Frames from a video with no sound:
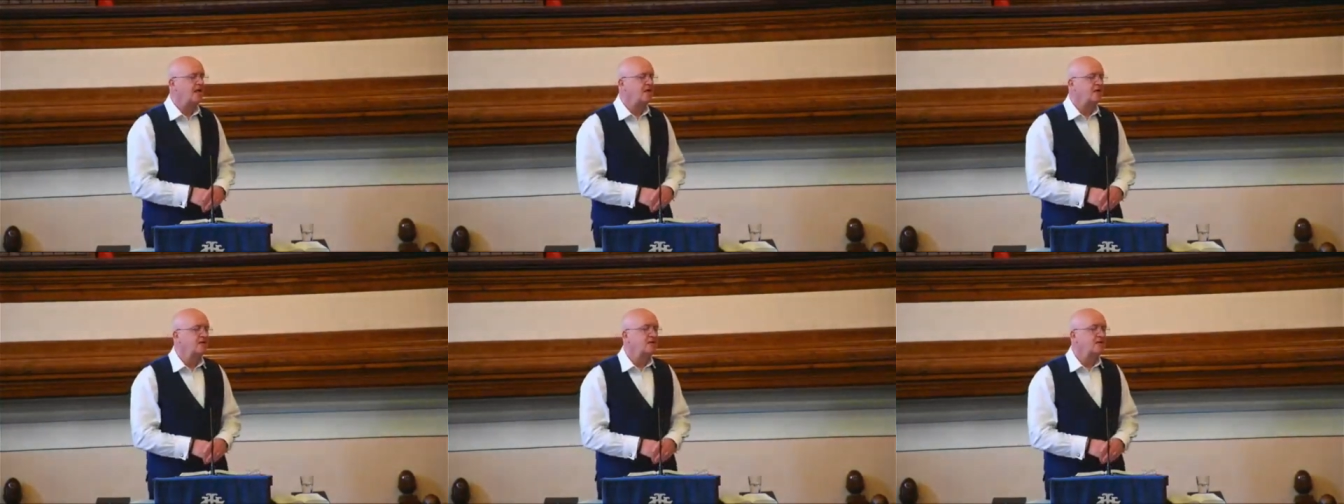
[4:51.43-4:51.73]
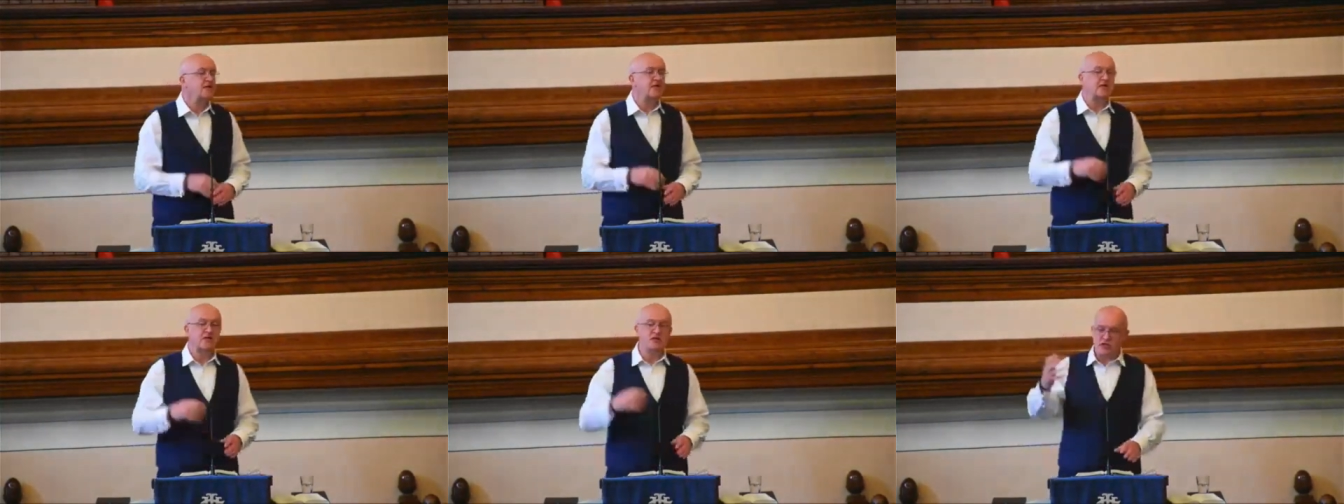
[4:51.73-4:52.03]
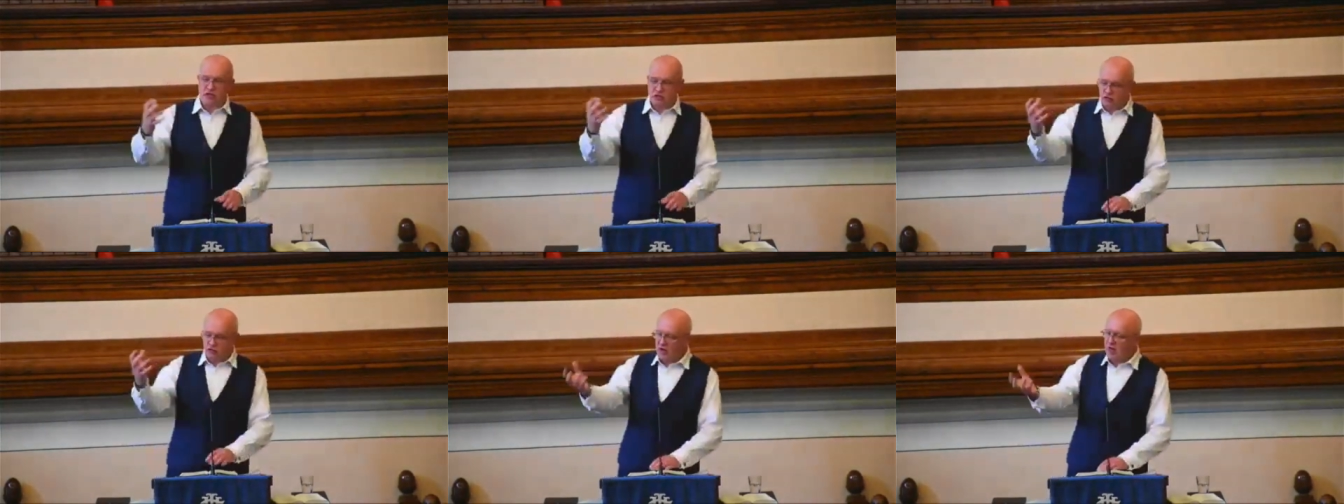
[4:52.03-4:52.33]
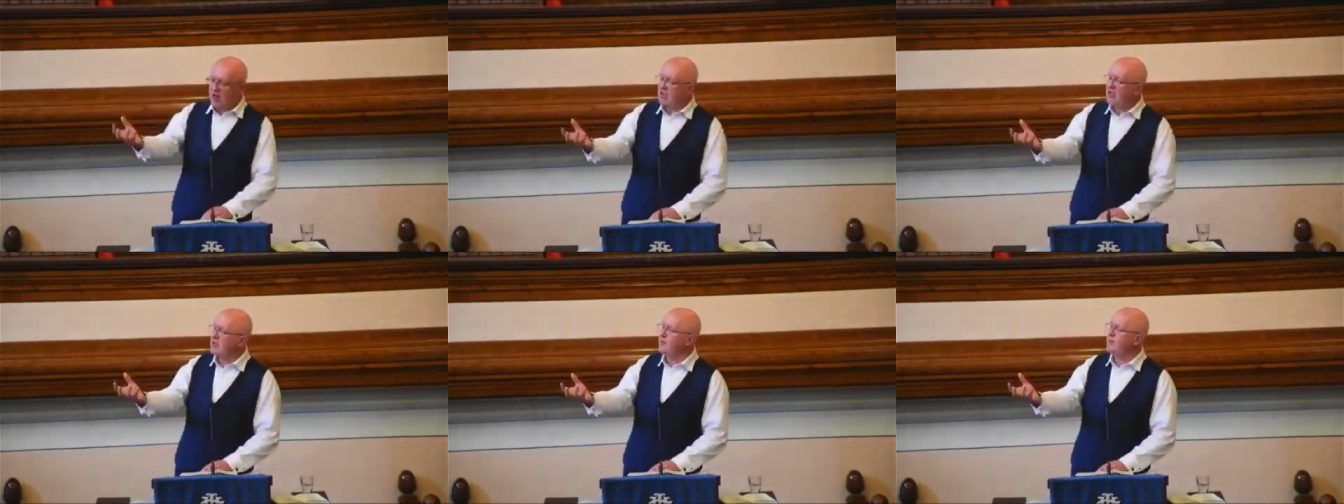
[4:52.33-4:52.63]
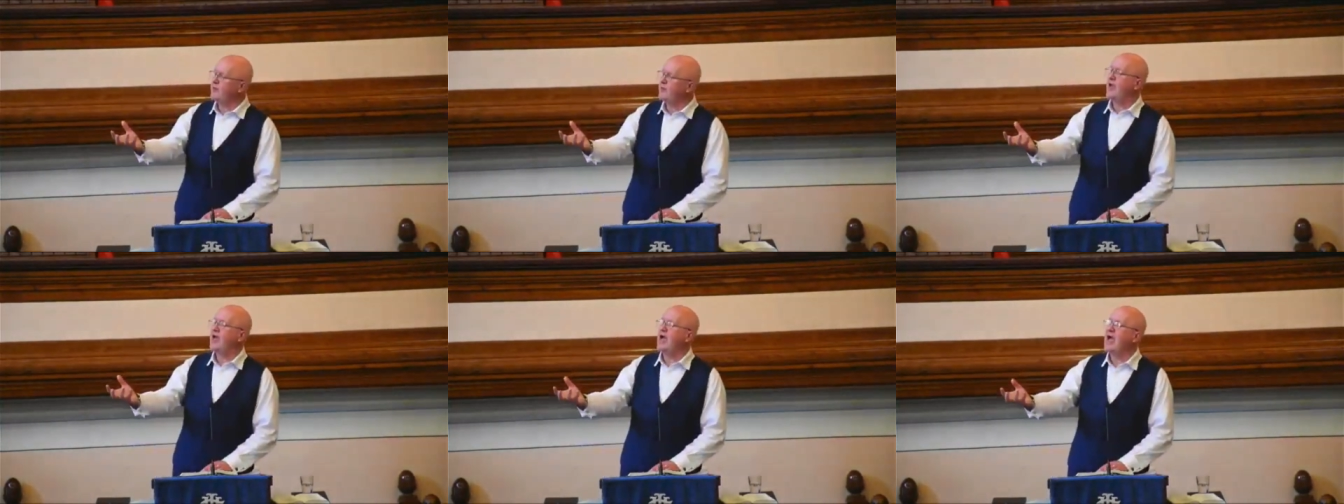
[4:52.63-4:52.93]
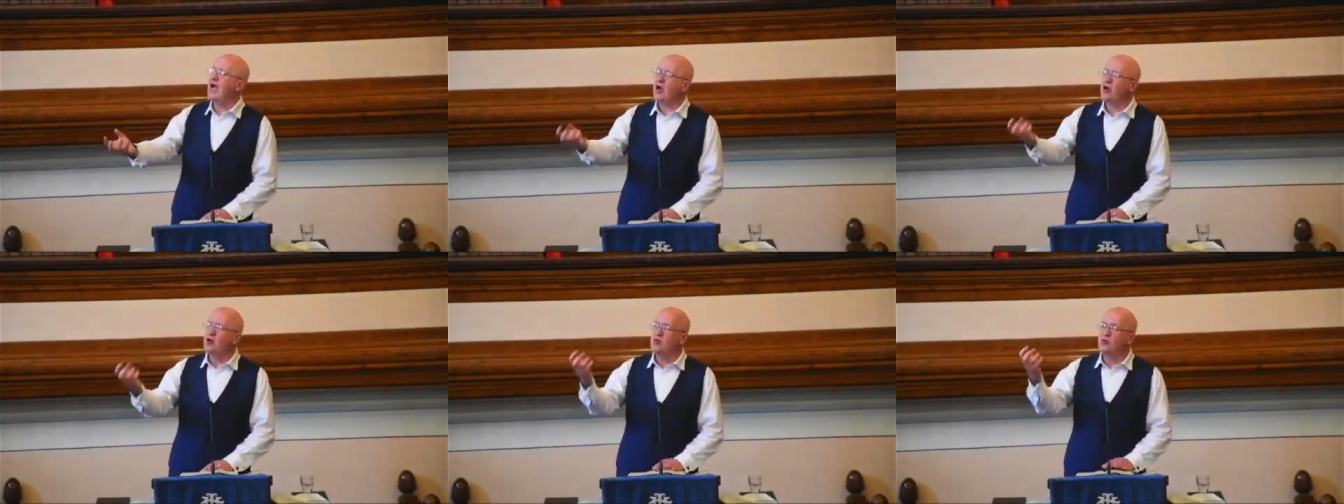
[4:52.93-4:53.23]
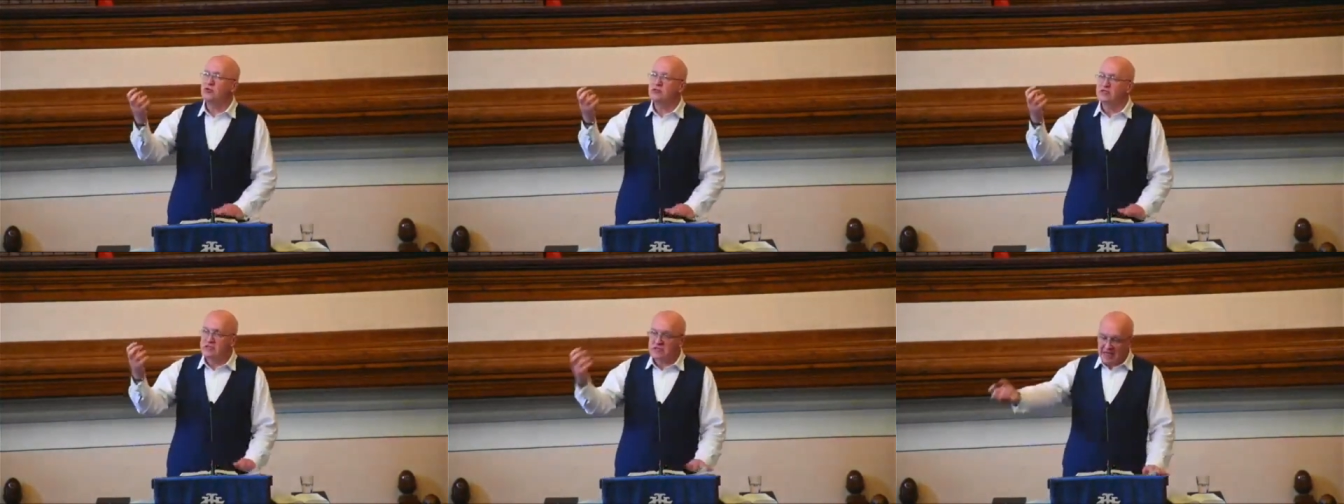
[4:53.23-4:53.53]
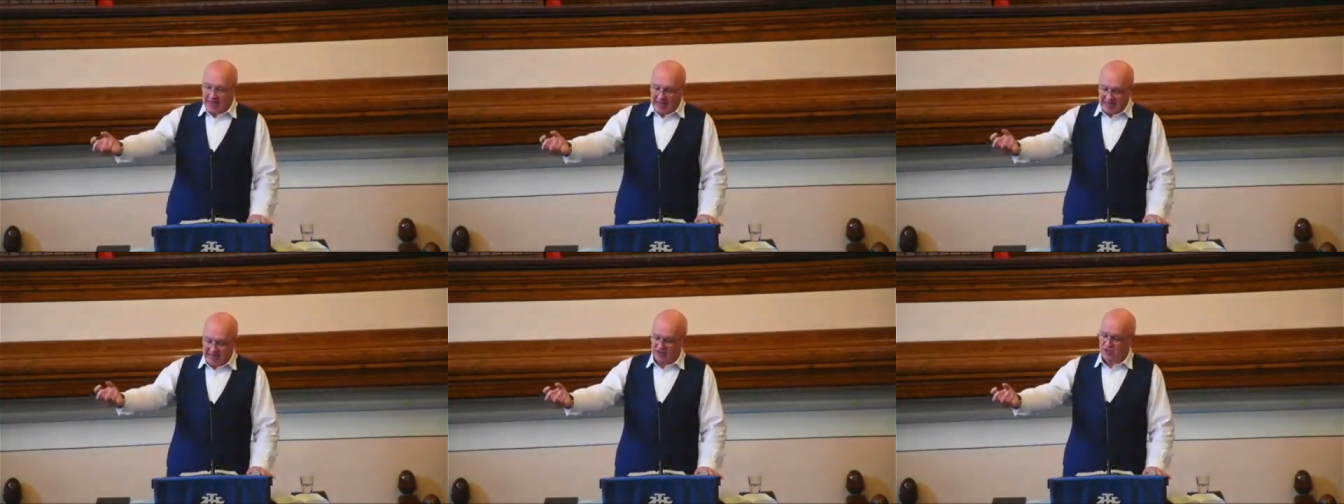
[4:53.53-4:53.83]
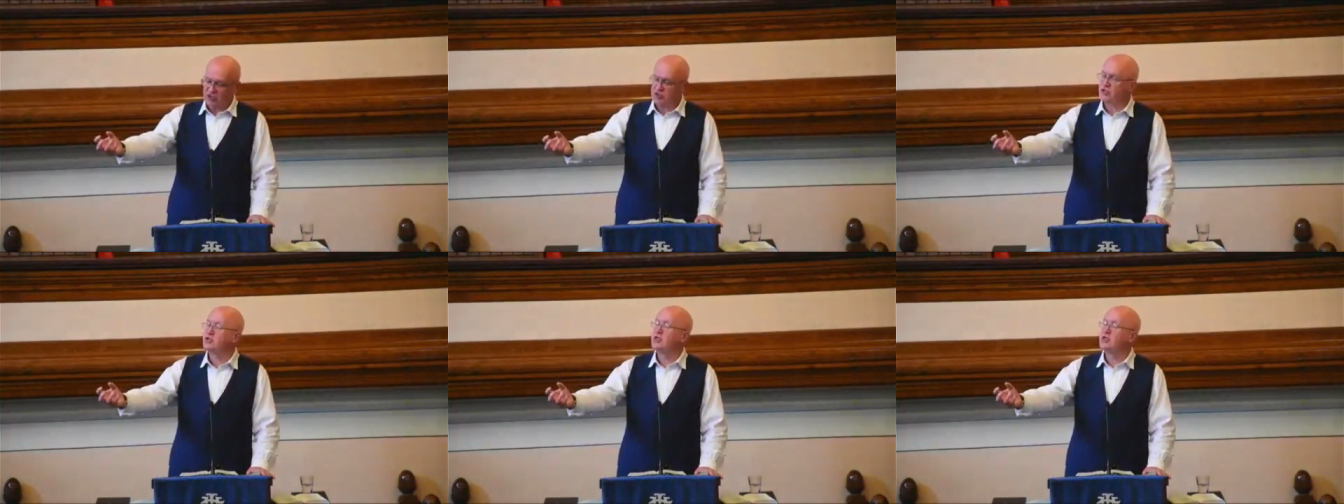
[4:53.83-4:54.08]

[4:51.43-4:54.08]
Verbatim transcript: to describe how such